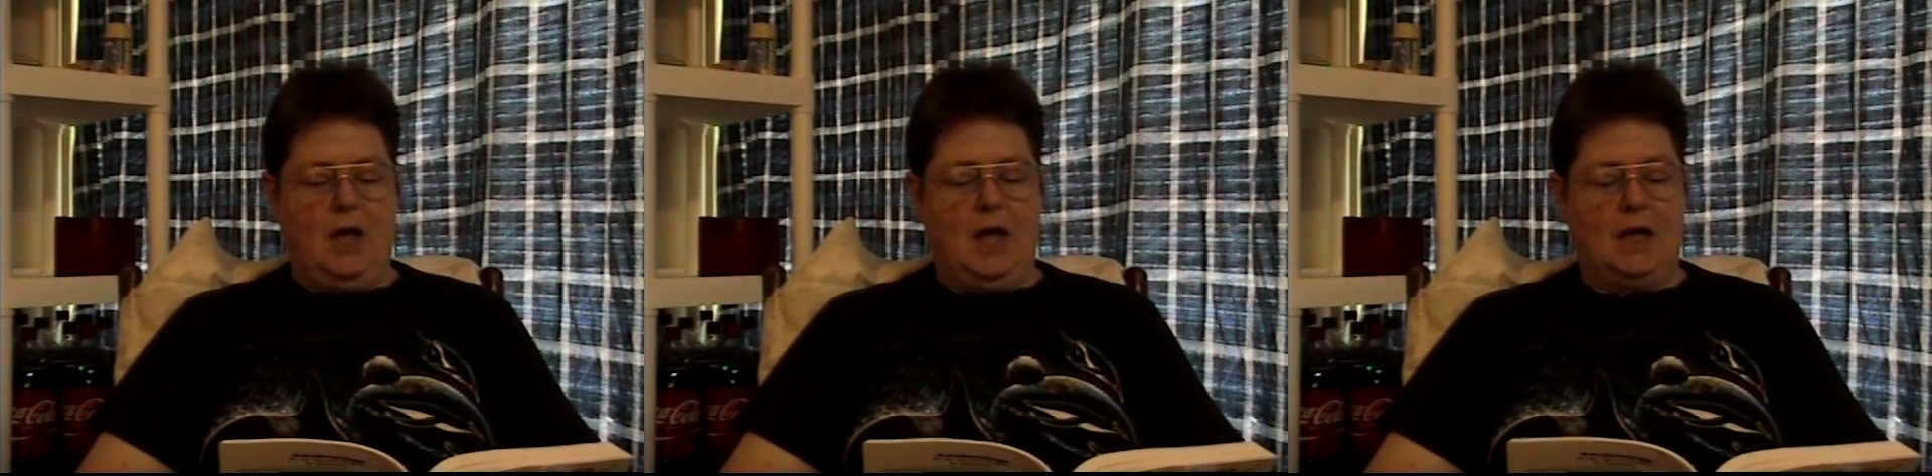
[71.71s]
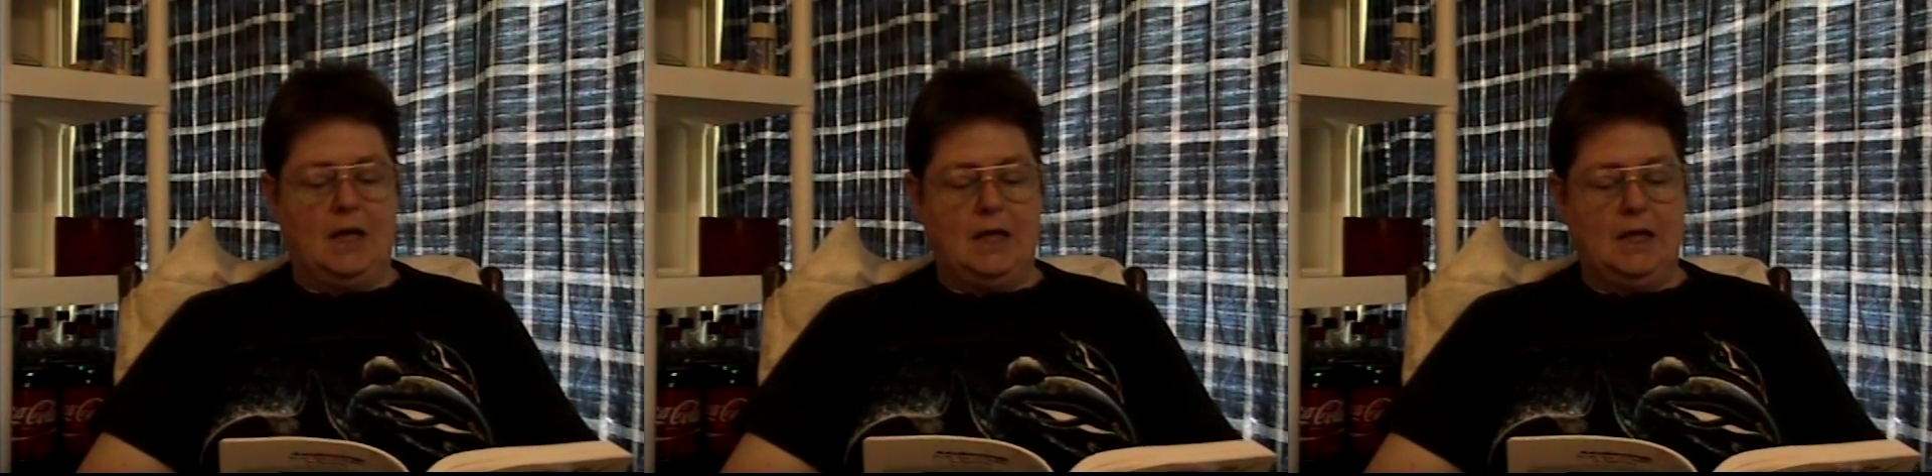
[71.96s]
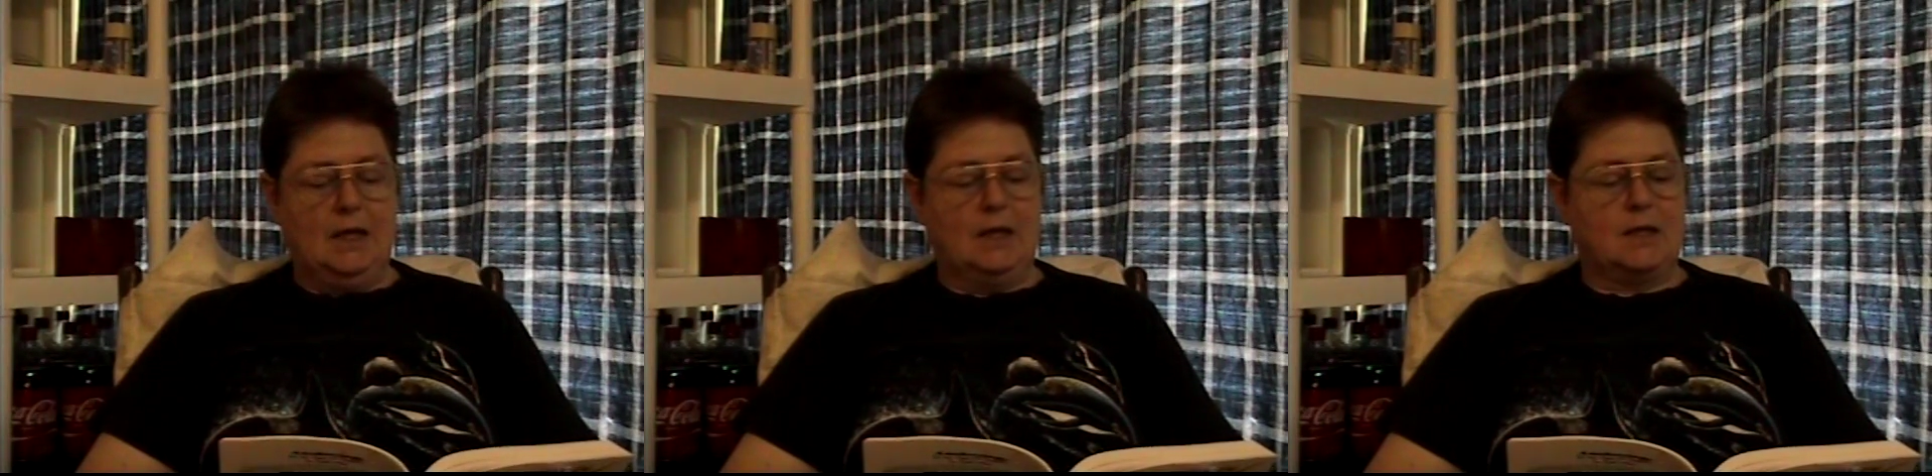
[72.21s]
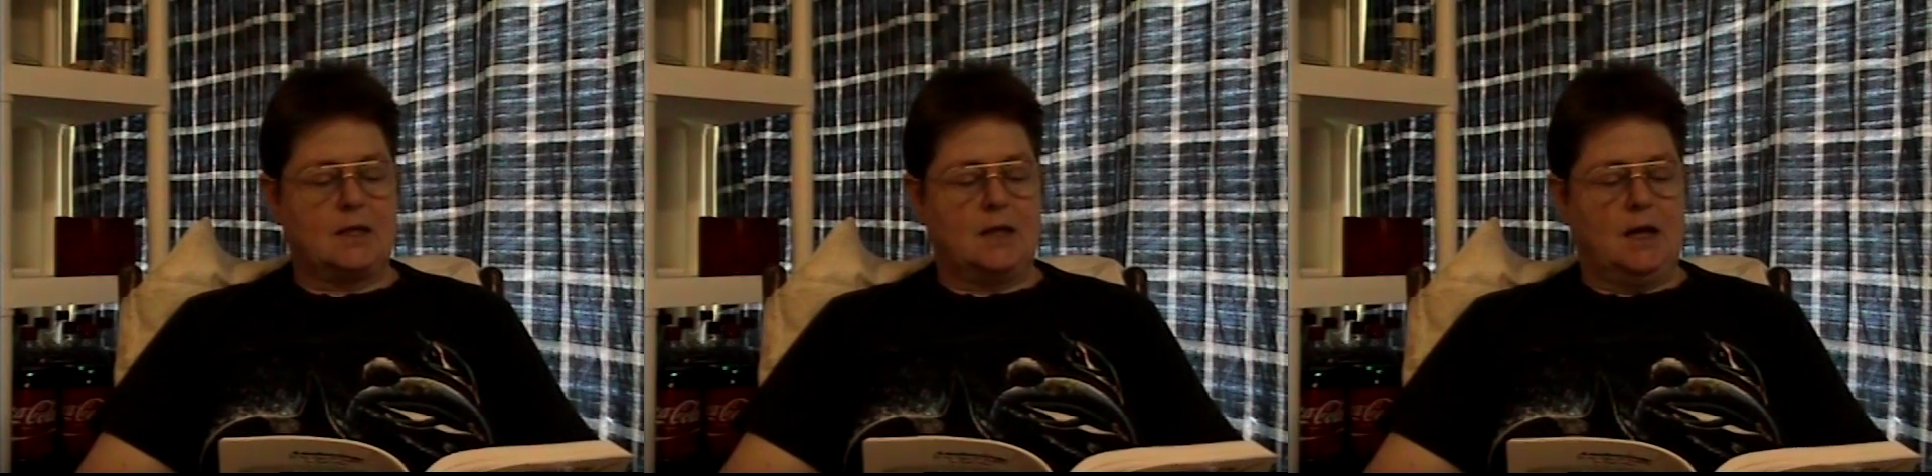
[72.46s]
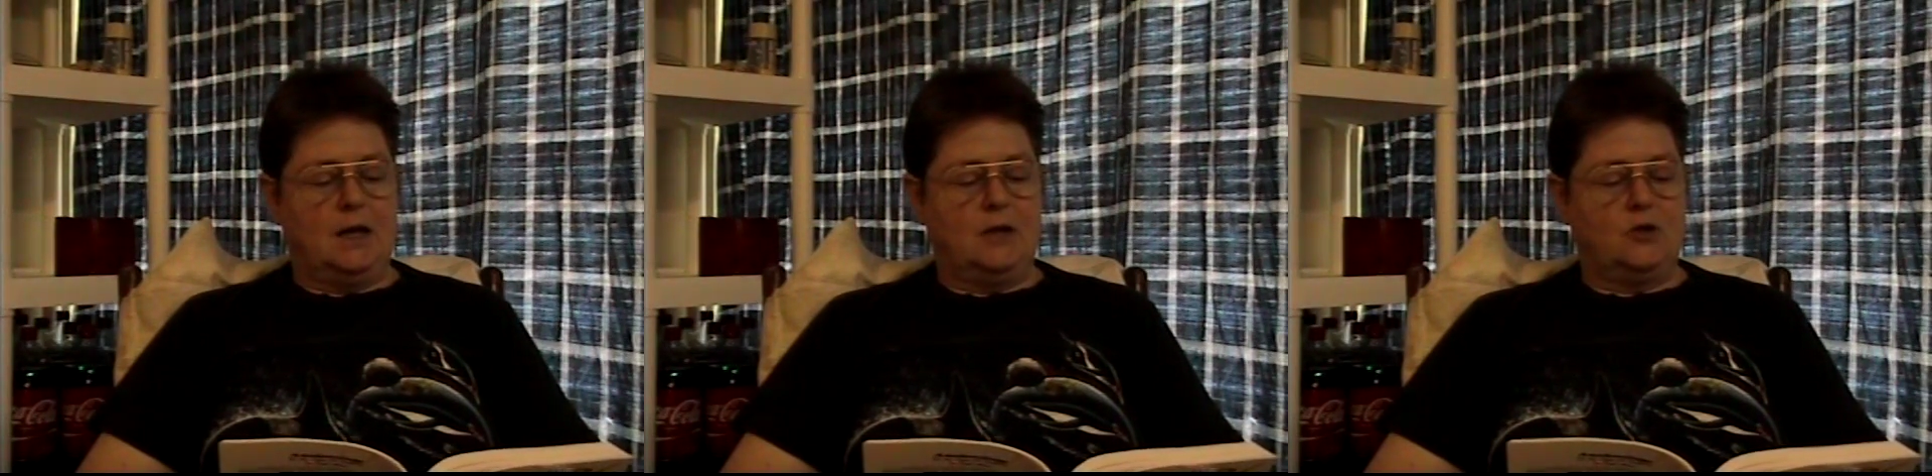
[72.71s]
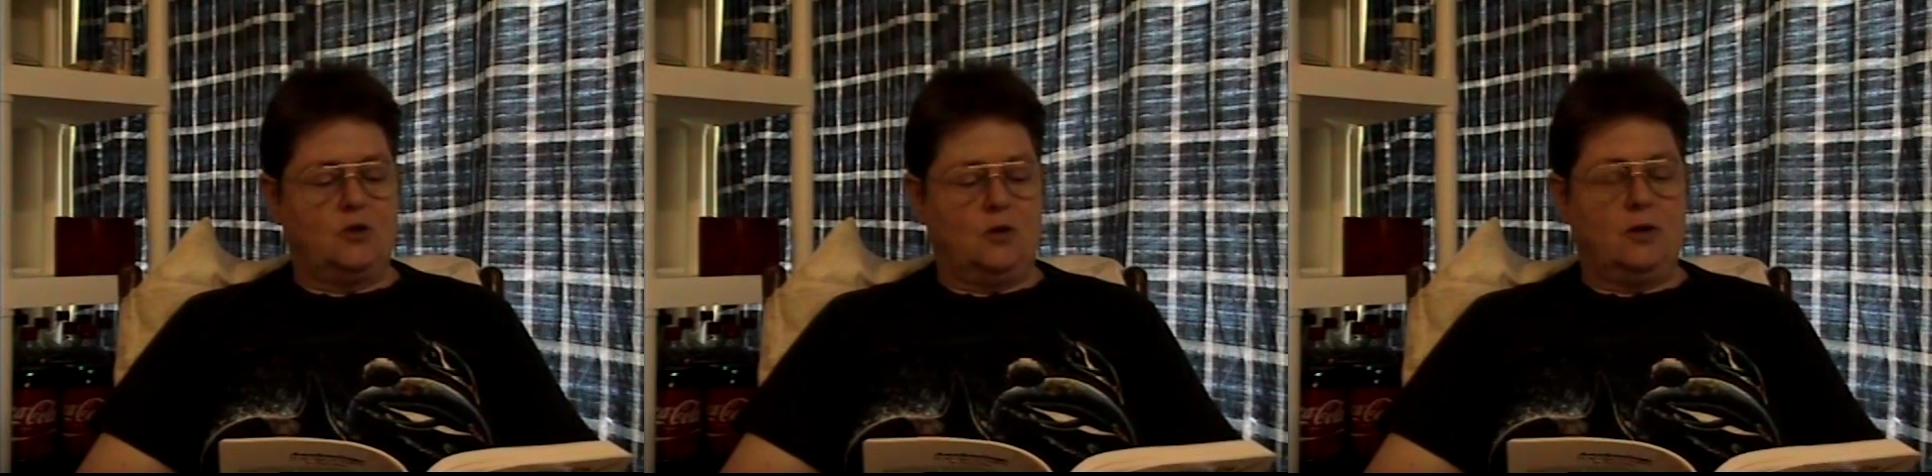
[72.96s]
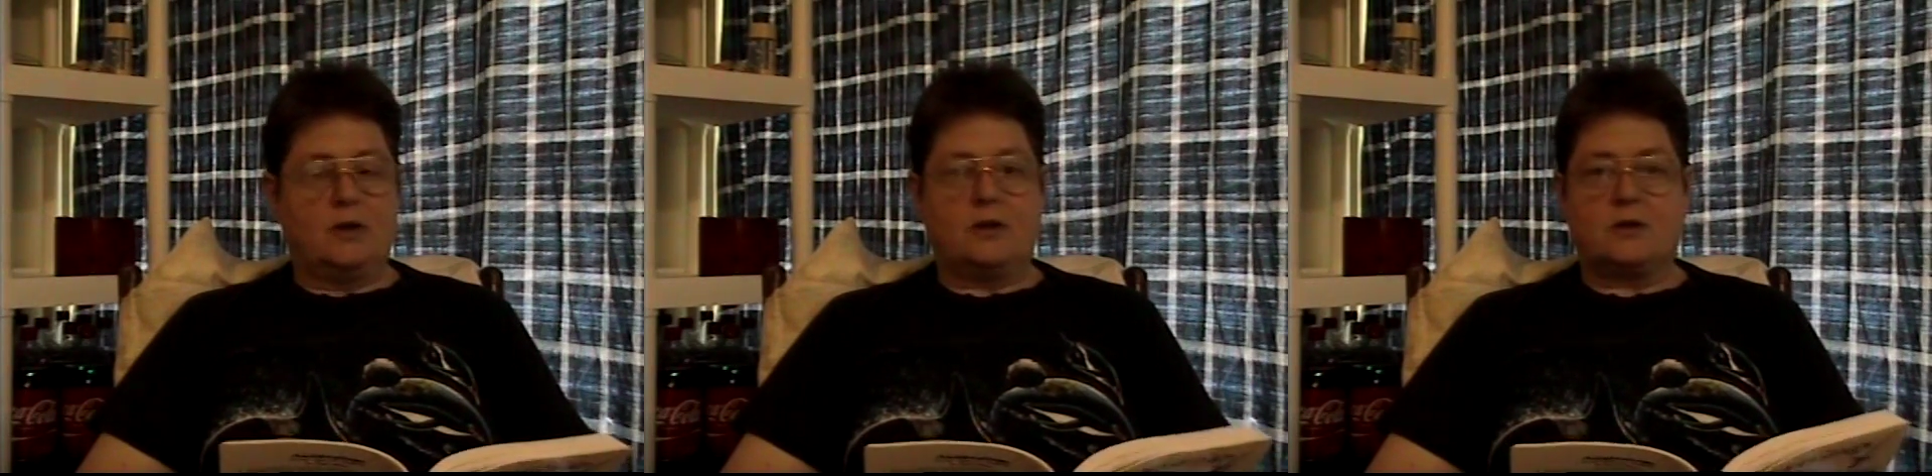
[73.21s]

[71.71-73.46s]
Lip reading: and healing side drawing